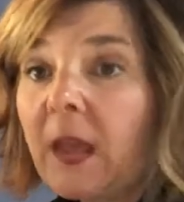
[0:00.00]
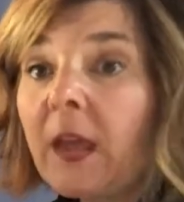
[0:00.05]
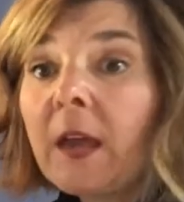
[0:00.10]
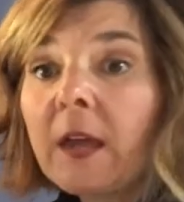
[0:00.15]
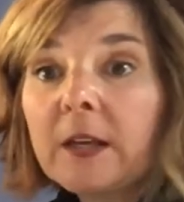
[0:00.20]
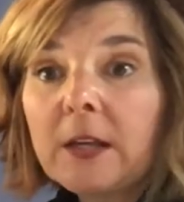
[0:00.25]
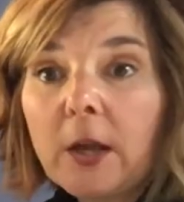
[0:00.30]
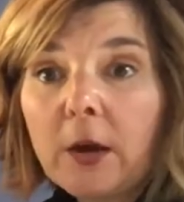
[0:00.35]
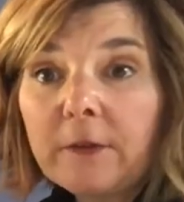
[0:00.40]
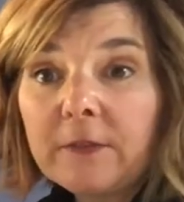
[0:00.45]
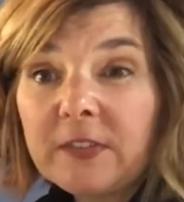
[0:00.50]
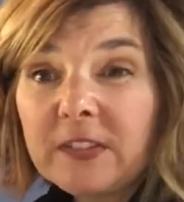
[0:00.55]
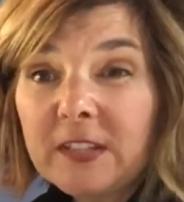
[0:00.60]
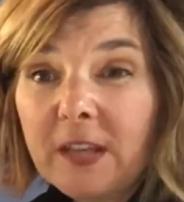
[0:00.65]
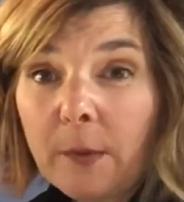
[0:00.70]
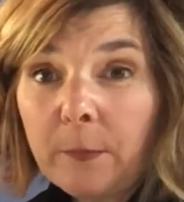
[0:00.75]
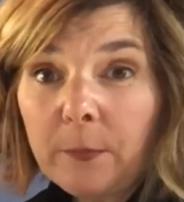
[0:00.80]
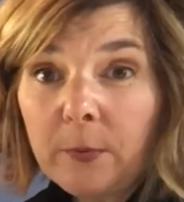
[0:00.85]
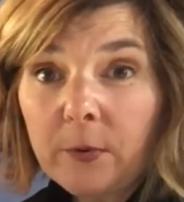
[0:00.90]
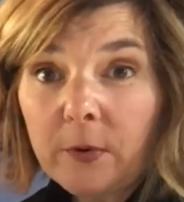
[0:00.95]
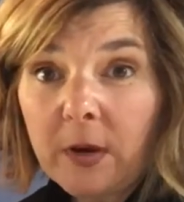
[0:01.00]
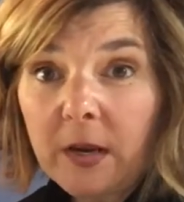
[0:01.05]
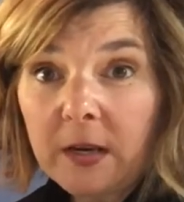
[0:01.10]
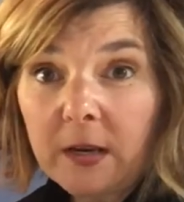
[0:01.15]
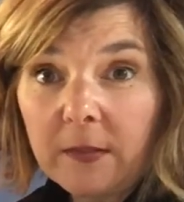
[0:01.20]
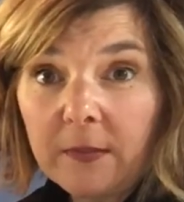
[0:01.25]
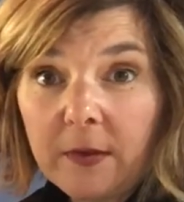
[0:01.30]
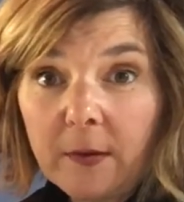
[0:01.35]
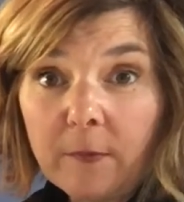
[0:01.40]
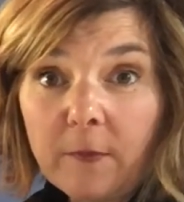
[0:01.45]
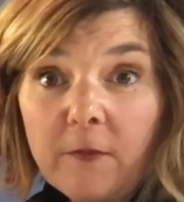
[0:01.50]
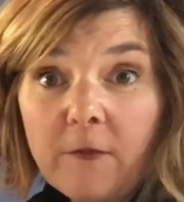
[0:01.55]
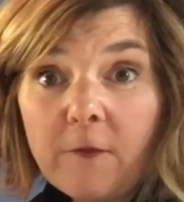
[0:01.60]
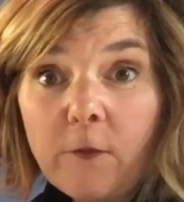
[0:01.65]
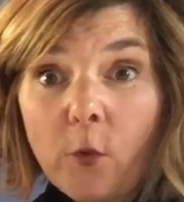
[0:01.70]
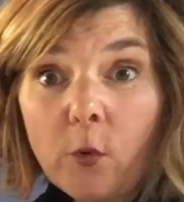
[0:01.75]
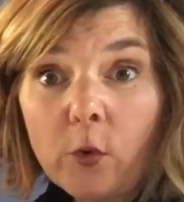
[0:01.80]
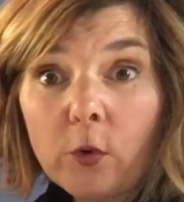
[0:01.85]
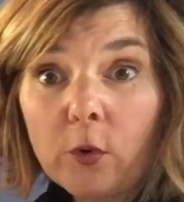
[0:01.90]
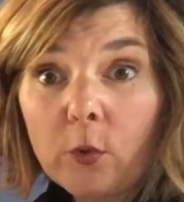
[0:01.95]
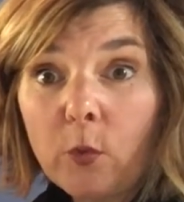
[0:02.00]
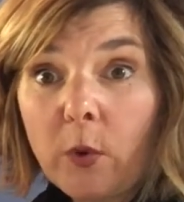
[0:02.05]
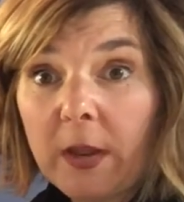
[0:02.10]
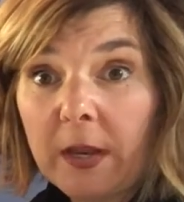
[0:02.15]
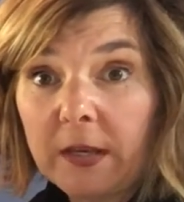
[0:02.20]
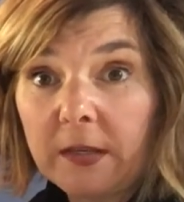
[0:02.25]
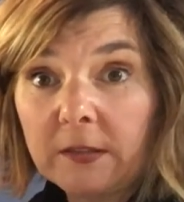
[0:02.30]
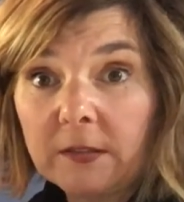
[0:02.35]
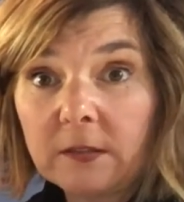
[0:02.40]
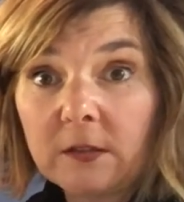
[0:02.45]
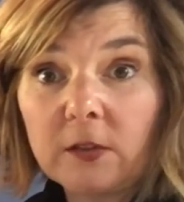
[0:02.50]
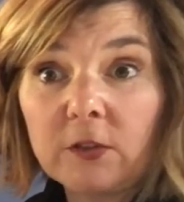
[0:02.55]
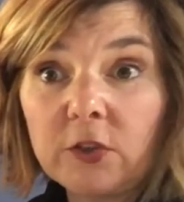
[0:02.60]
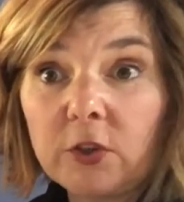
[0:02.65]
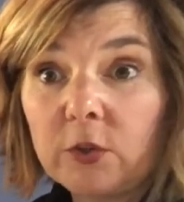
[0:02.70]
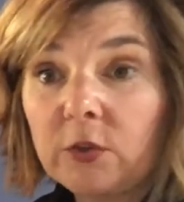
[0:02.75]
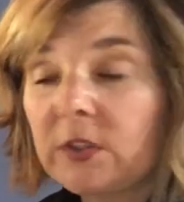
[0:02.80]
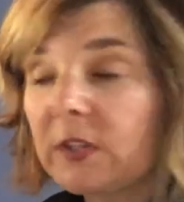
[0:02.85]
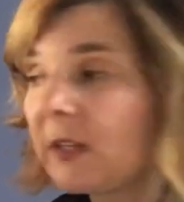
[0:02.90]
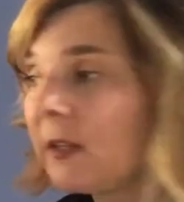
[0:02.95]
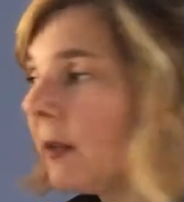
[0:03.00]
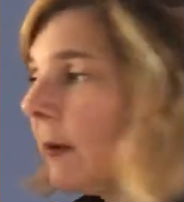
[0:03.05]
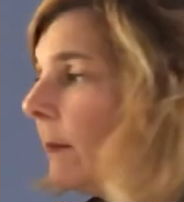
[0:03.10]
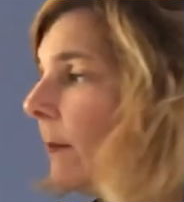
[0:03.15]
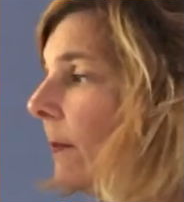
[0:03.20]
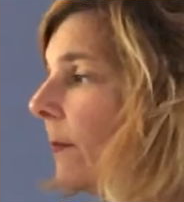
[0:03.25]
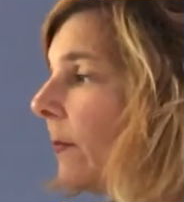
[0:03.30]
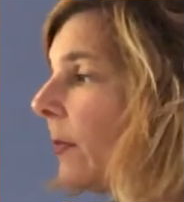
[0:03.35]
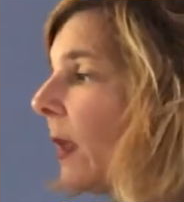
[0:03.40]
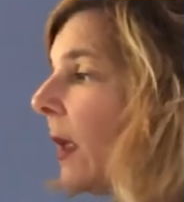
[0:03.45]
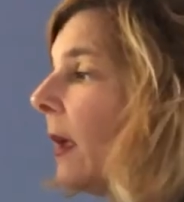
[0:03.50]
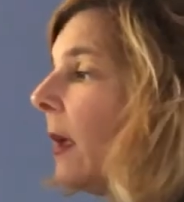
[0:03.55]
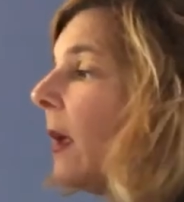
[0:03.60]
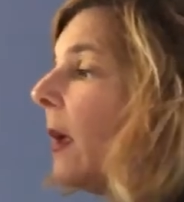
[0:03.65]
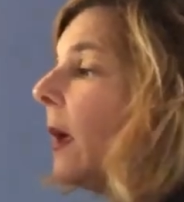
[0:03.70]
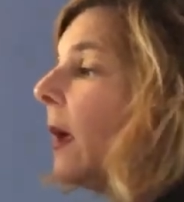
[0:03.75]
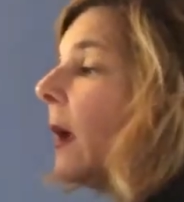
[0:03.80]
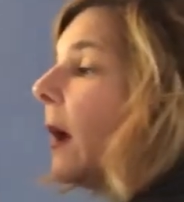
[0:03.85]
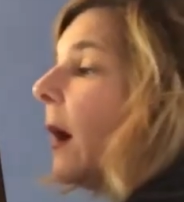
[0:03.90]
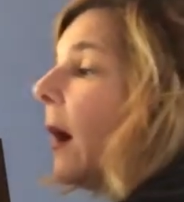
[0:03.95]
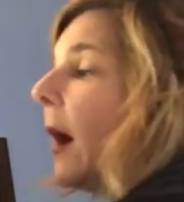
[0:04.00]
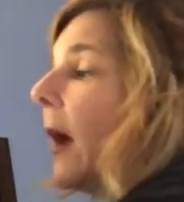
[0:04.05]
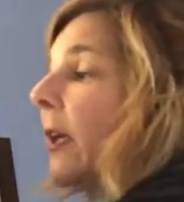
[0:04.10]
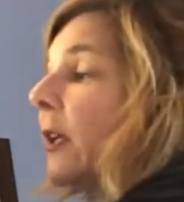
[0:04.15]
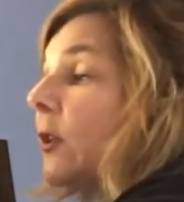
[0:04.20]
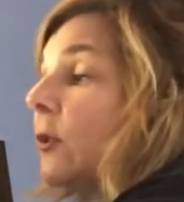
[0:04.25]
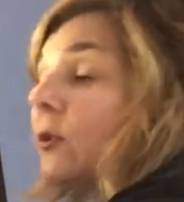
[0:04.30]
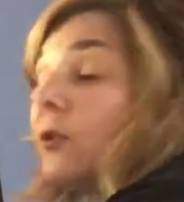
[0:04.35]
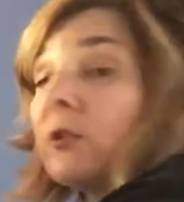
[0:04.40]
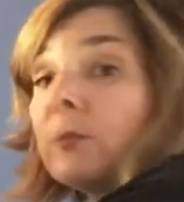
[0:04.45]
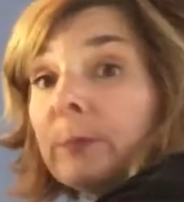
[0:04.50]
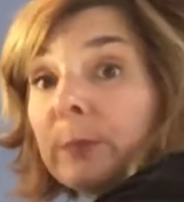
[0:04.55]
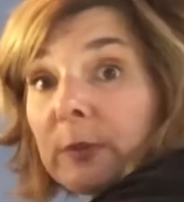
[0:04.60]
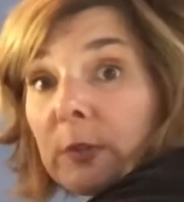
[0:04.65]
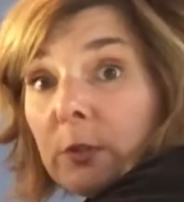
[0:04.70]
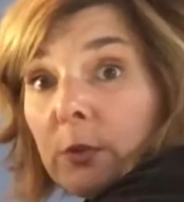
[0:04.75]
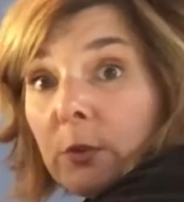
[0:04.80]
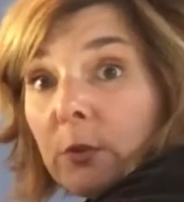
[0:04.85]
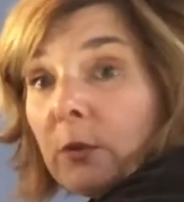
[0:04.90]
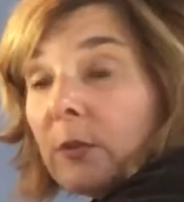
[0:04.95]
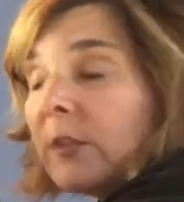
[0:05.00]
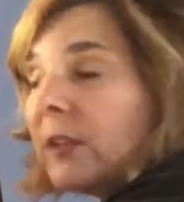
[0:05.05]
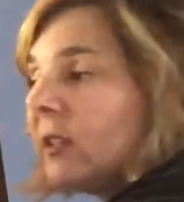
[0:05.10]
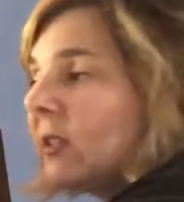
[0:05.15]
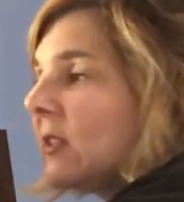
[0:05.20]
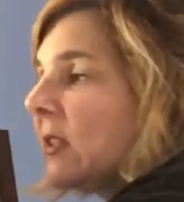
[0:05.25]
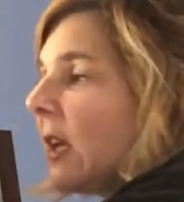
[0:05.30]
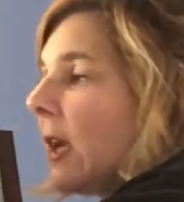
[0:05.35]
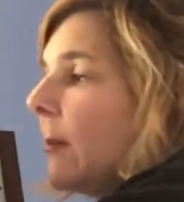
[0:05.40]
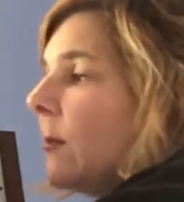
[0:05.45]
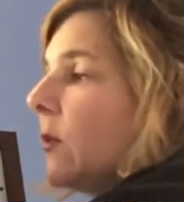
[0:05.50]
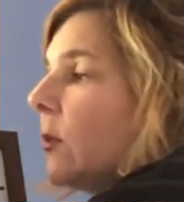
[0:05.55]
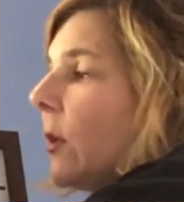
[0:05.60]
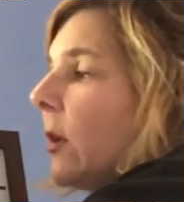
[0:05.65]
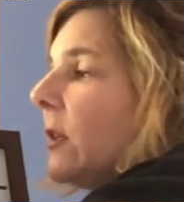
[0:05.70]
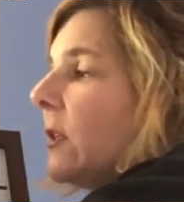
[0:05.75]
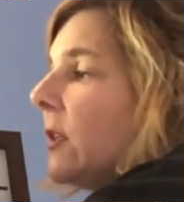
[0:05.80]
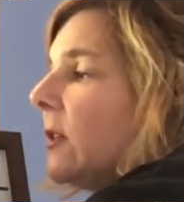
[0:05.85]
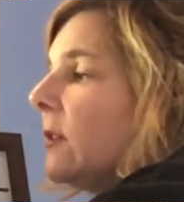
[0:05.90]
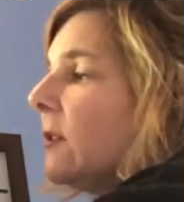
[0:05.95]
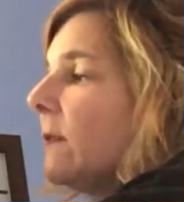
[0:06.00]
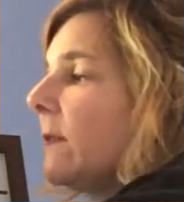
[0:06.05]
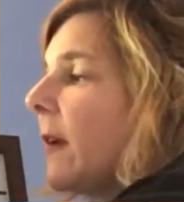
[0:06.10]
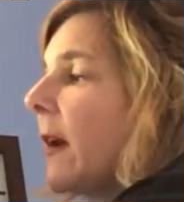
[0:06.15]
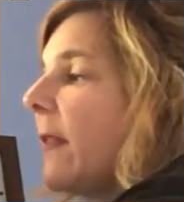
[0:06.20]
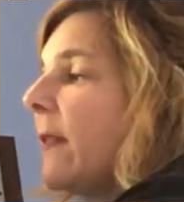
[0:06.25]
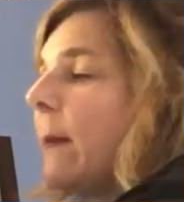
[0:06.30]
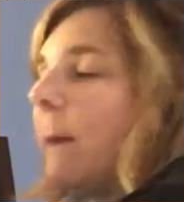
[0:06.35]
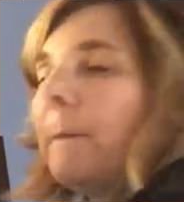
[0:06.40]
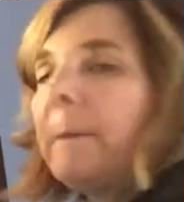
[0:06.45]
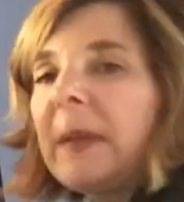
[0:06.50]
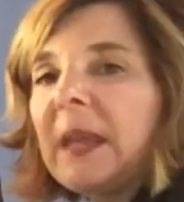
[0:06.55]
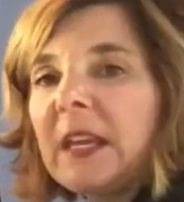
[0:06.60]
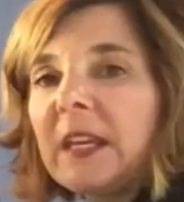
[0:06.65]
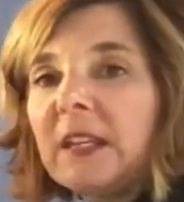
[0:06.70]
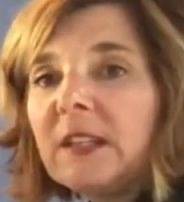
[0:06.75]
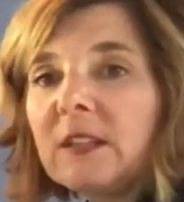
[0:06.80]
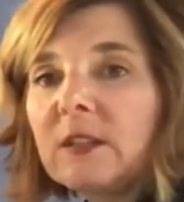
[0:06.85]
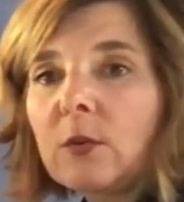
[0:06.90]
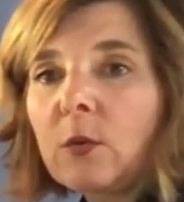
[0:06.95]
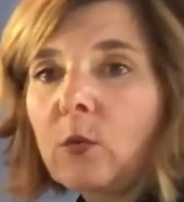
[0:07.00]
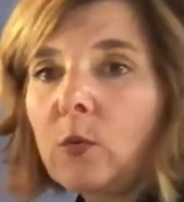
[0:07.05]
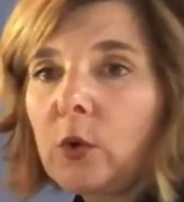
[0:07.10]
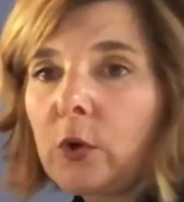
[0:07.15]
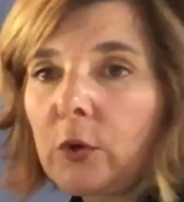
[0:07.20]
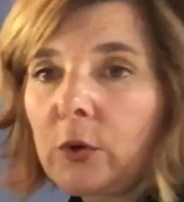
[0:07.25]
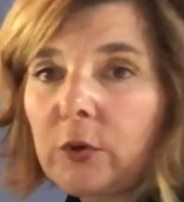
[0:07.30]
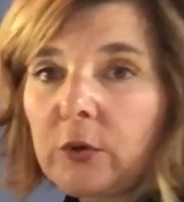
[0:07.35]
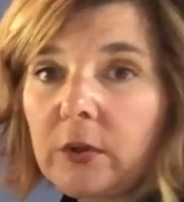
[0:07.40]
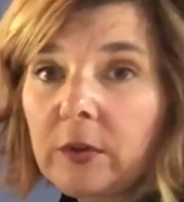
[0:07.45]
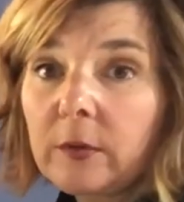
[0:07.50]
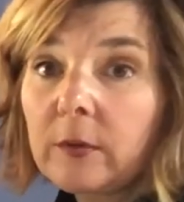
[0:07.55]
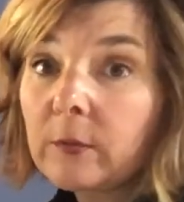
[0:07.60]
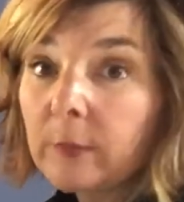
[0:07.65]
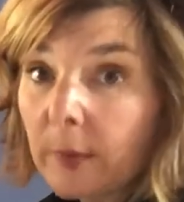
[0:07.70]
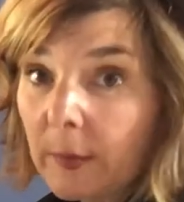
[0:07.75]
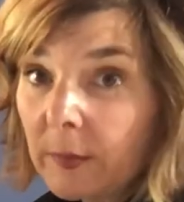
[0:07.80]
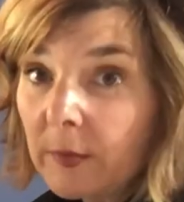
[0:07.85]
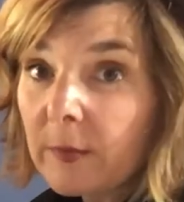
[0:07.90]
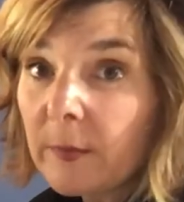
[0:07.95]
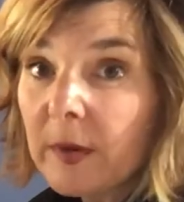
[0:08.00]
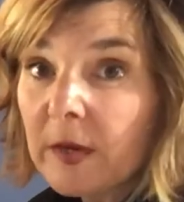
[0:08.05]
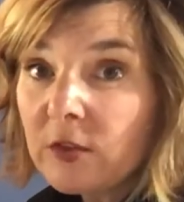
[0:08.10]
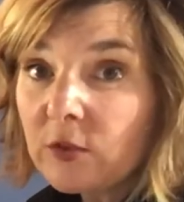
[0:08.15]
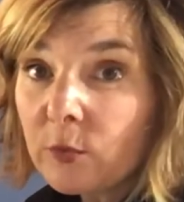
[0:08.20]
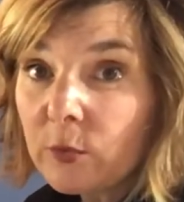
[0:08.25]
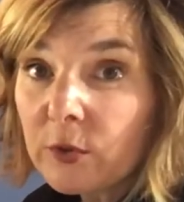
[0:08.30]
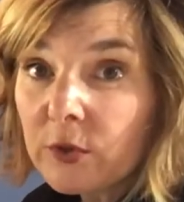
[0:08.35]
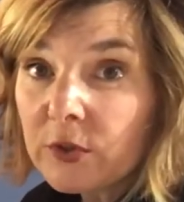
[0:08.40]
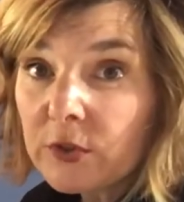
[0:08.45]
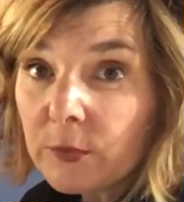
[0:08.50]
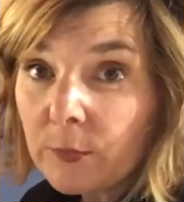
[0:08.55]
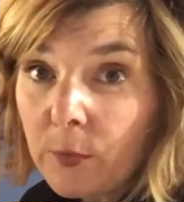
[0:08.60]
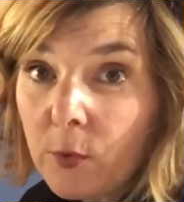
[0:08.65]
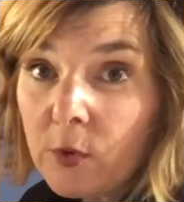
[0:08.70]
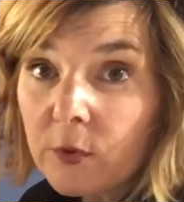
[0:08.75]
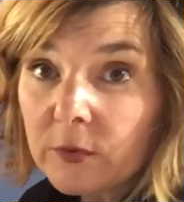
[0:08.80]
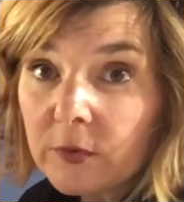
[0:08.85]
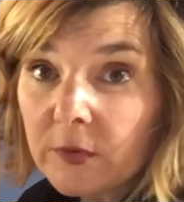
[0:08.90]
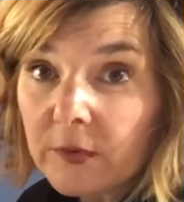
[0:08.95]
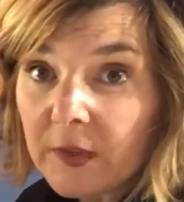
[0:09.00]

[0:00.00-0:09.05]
Now I've separated them 4 ways. Do you see them? I used blue this time to identify the base word. Remember, the base word is important.